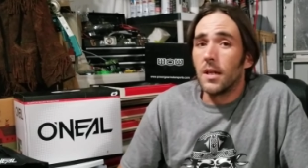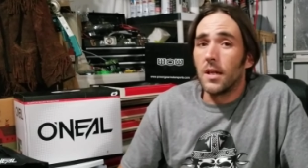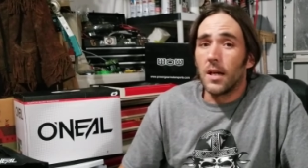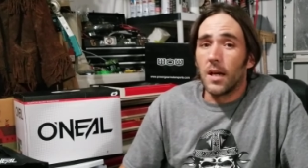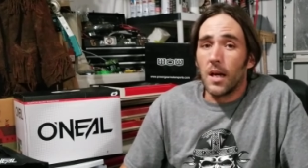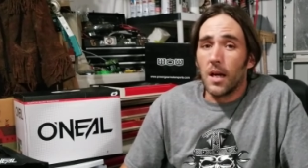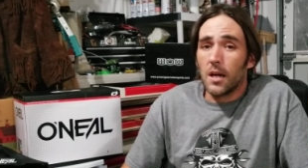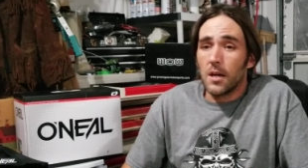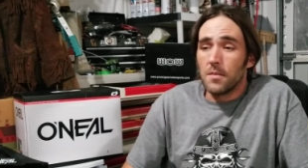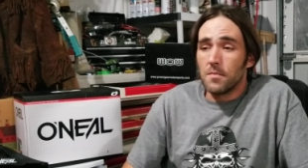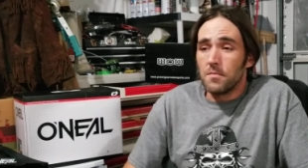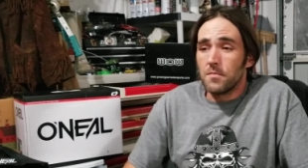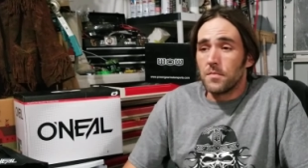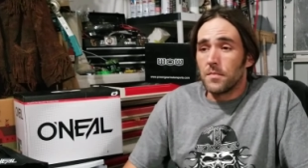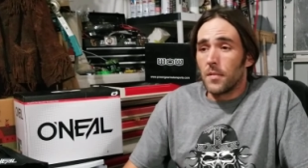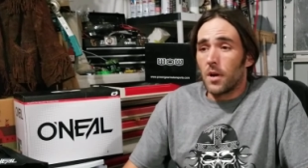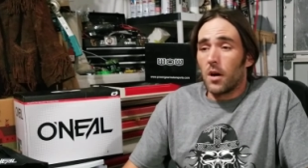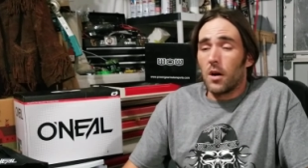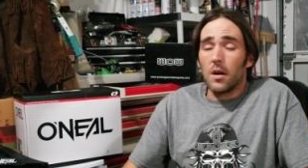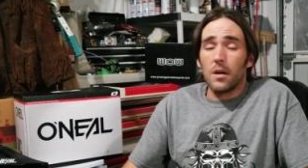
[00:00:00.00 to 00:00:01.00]

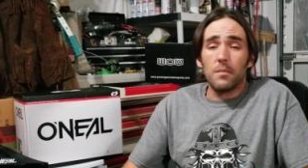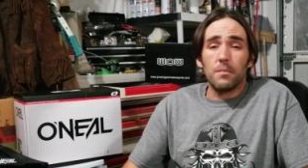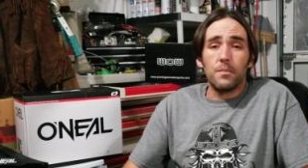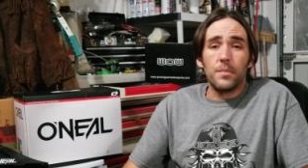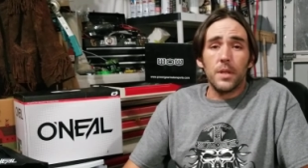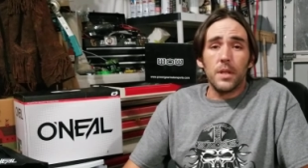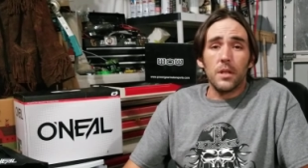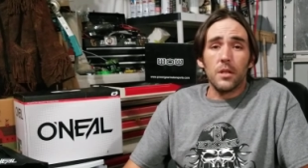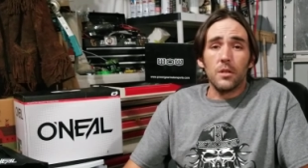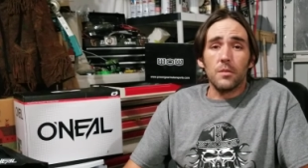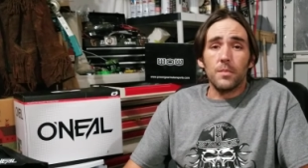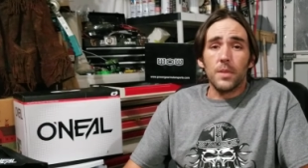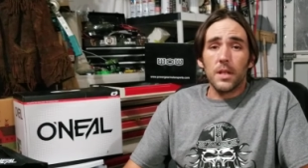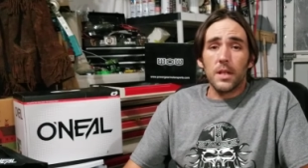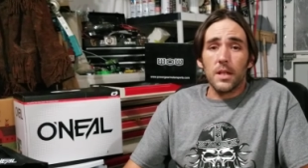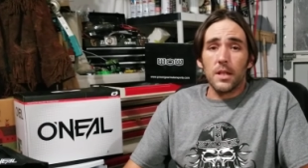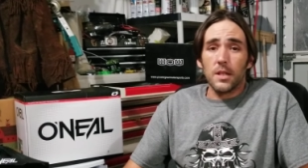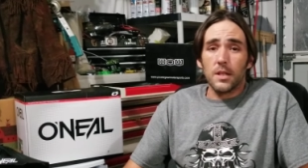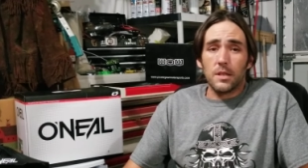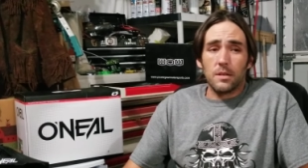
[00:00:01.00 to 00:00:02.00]
Our build,
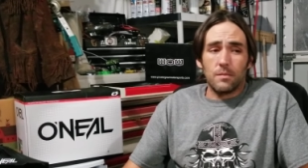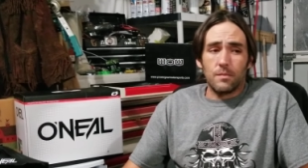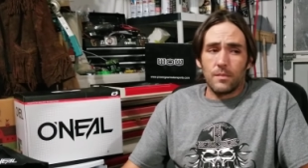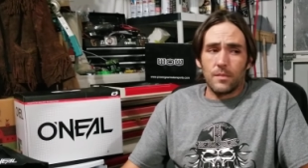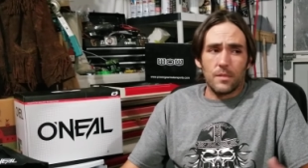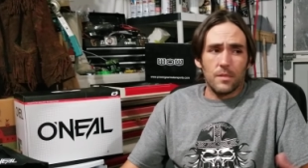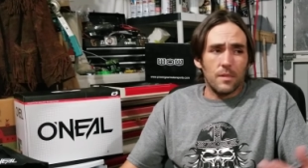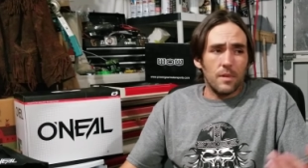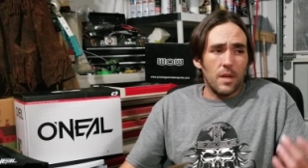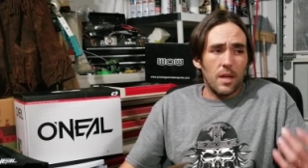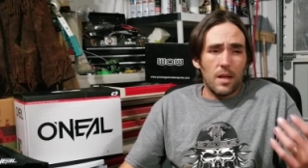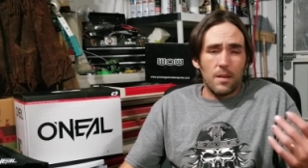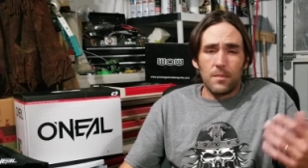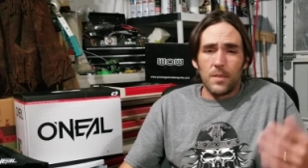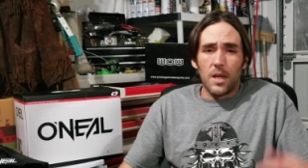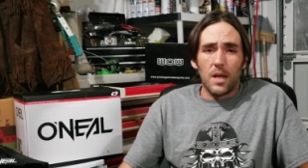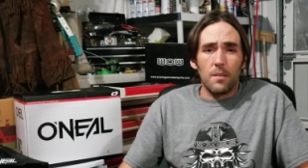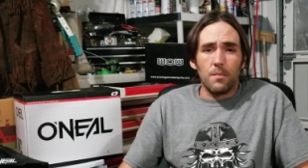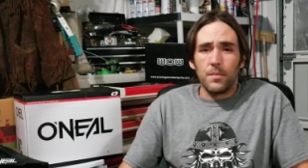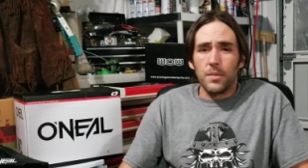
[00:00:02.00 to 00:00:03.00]
because I'm
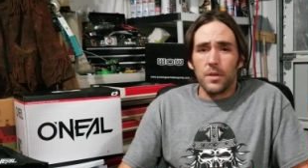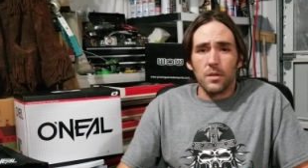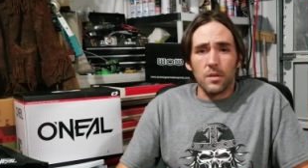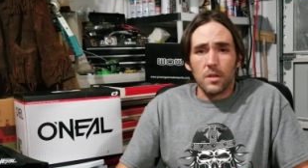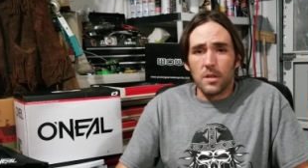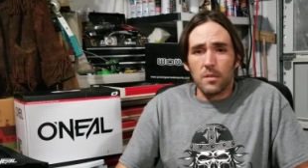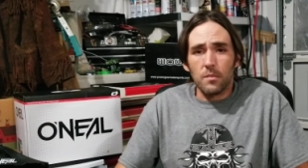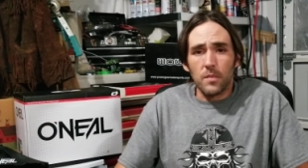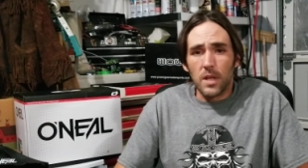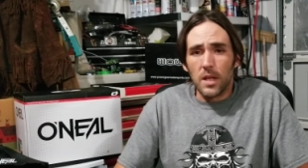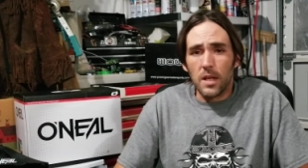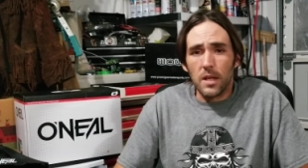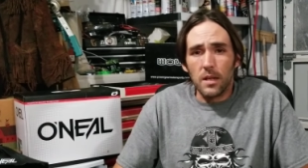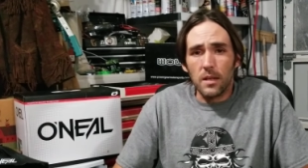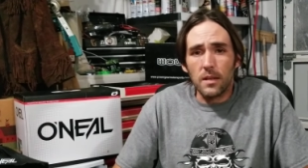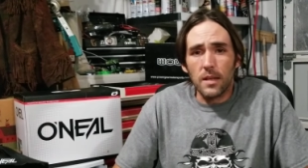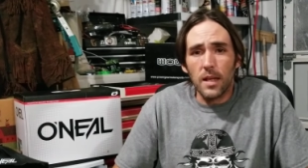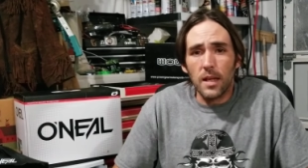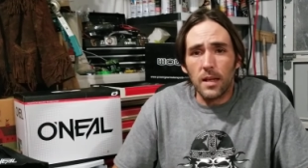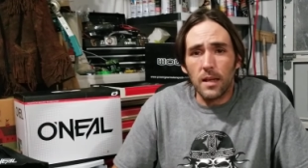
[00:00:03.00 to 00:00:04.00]
not building
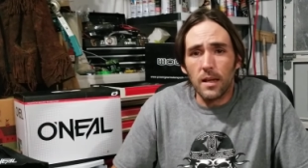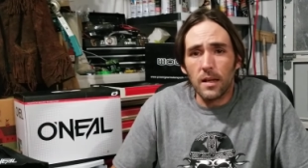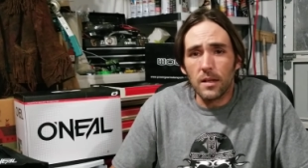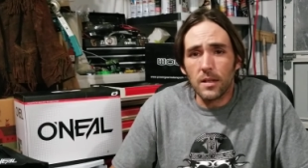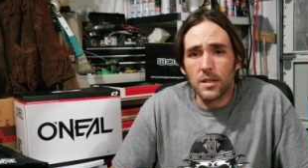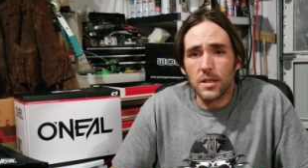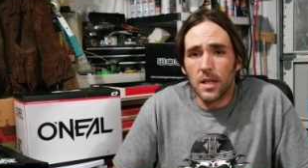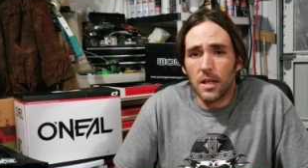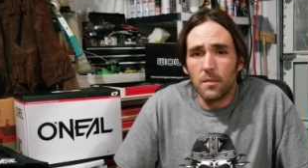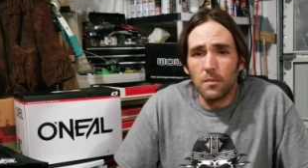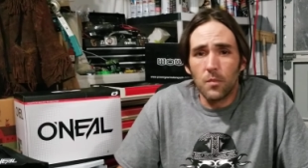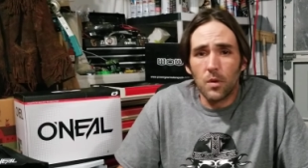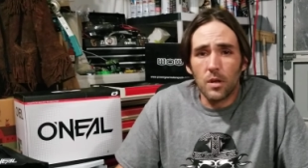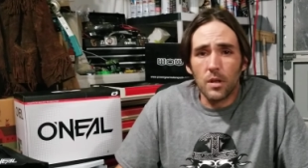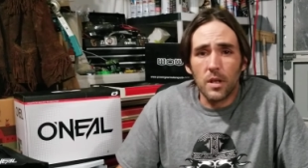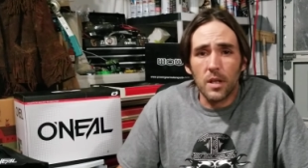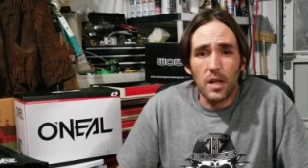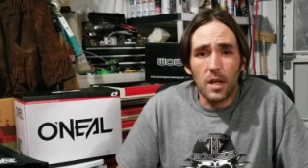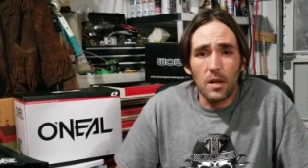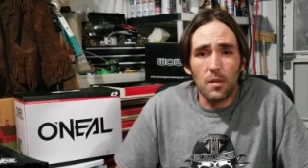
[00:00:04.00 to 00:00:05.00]
anything else. I'm
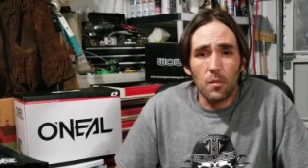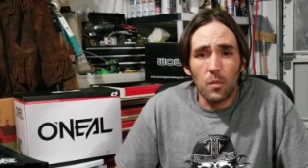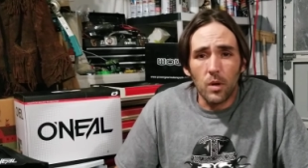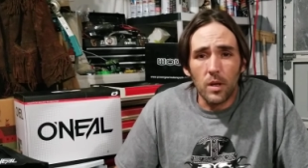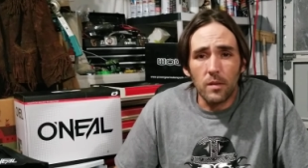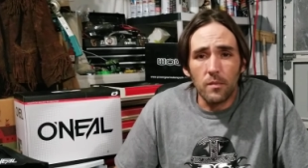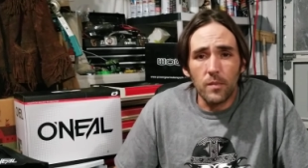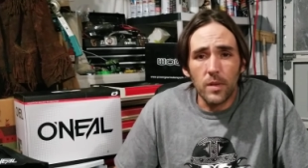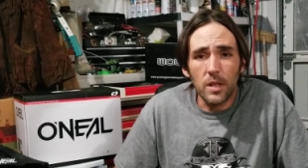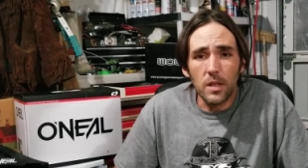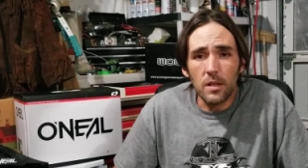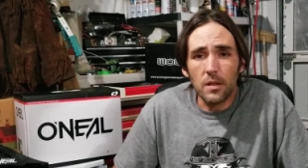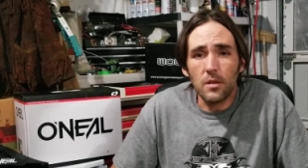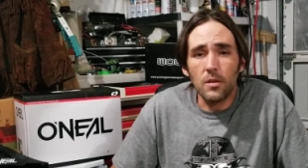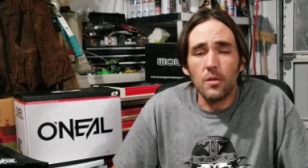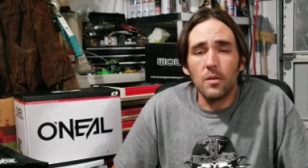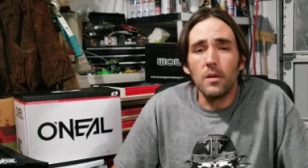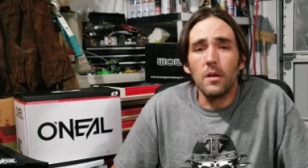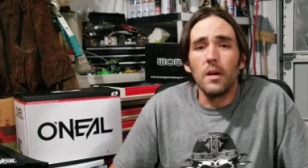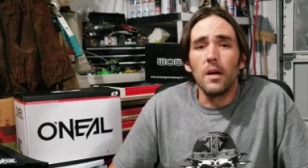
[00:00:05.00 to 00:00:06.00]
working on one
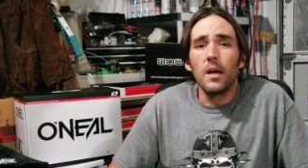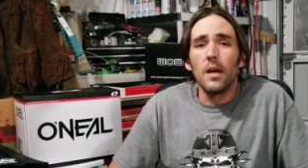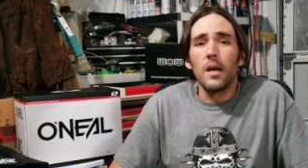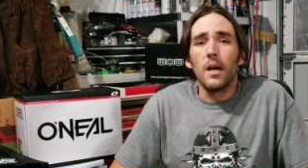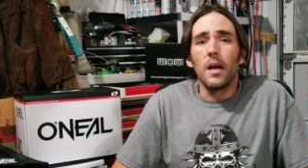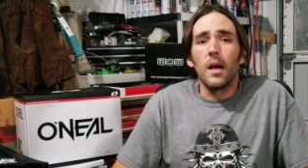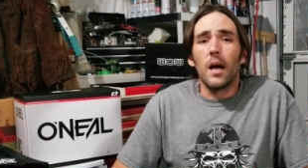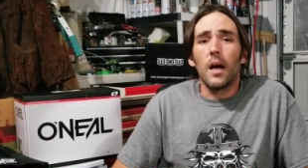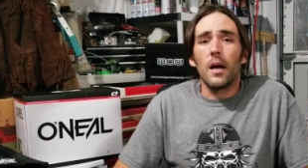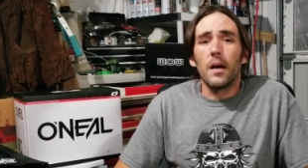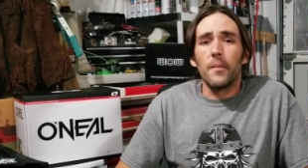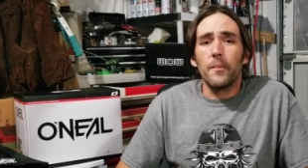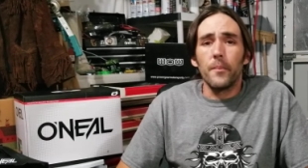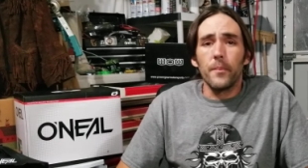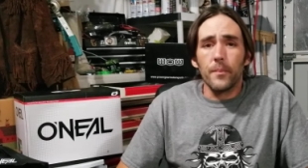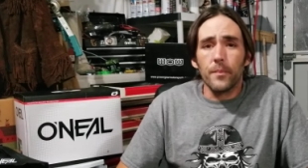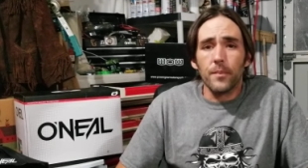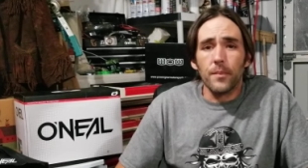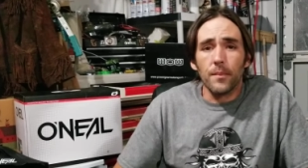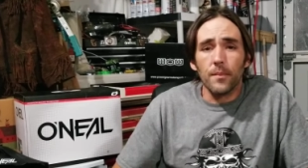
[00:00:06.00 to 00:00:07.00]
vehicle. Have
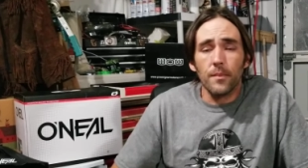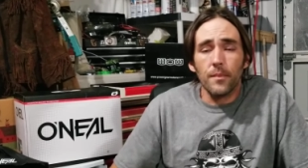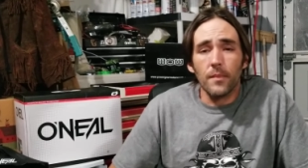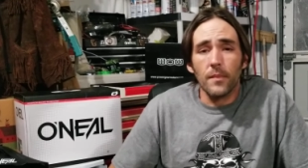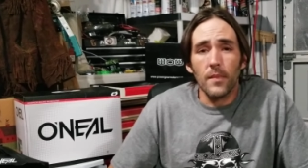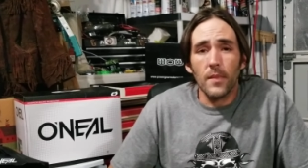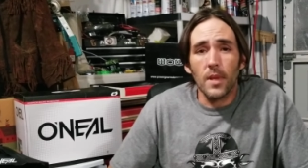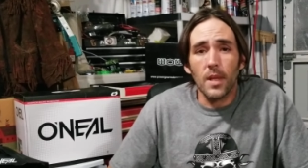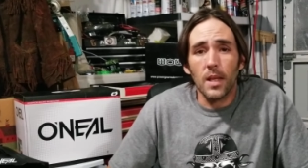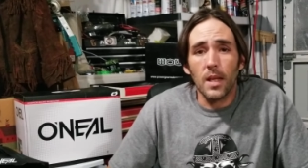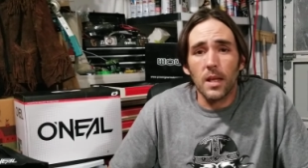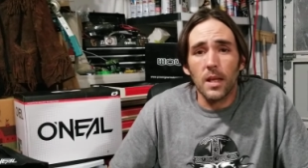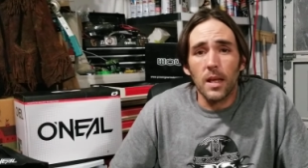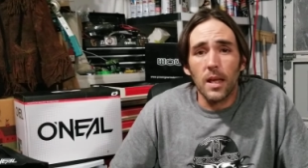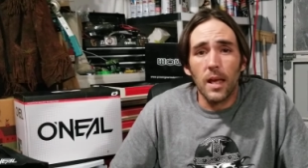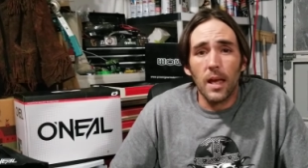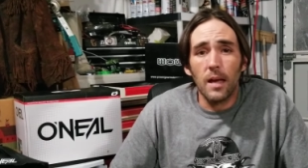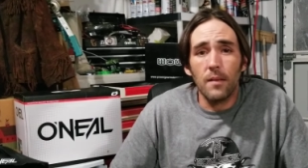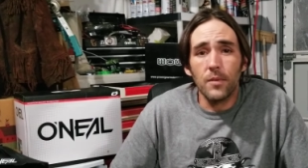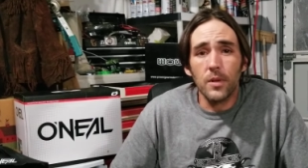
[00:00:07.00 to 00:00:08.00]

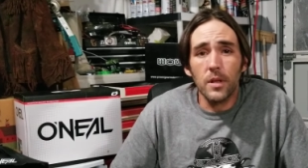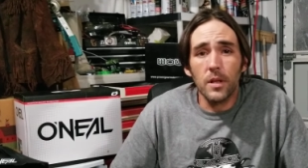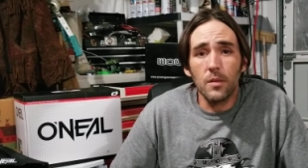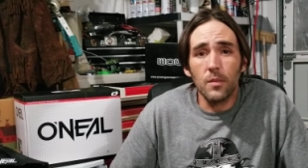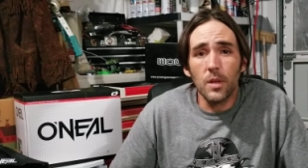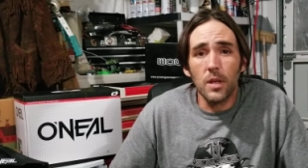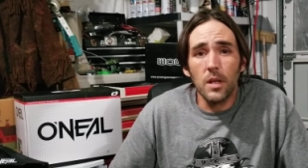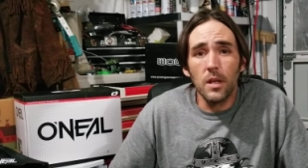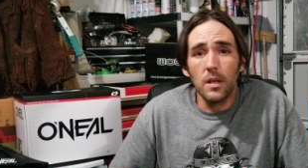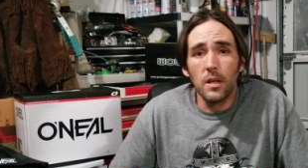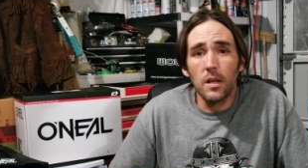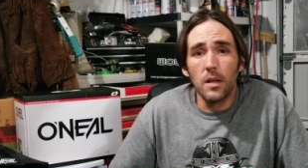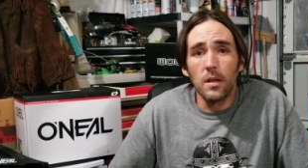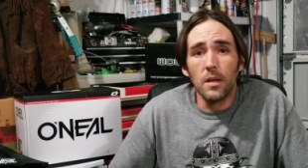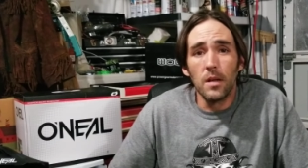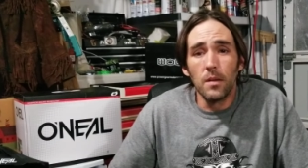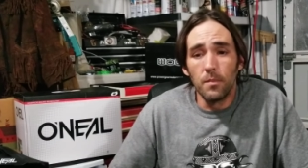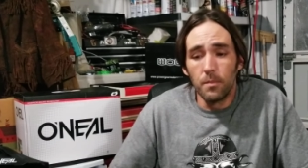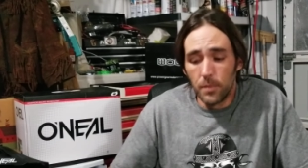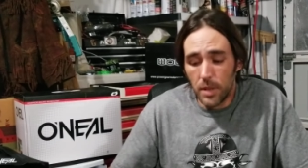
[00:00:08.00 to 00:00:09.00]
a good one.
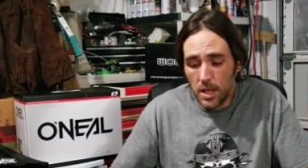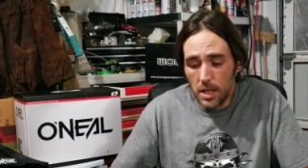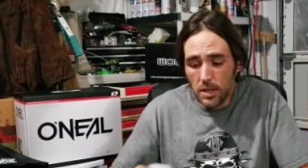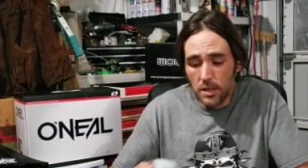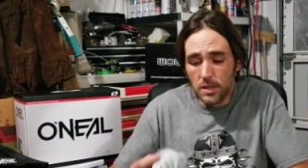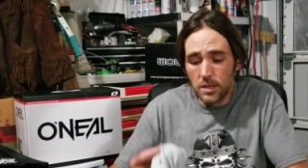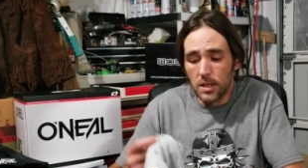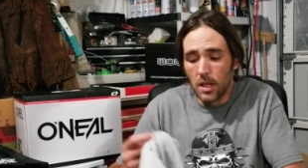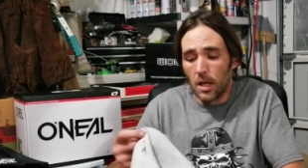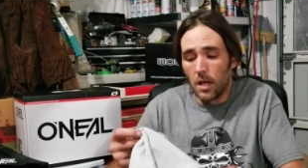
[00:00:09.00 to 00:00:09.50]
Peace.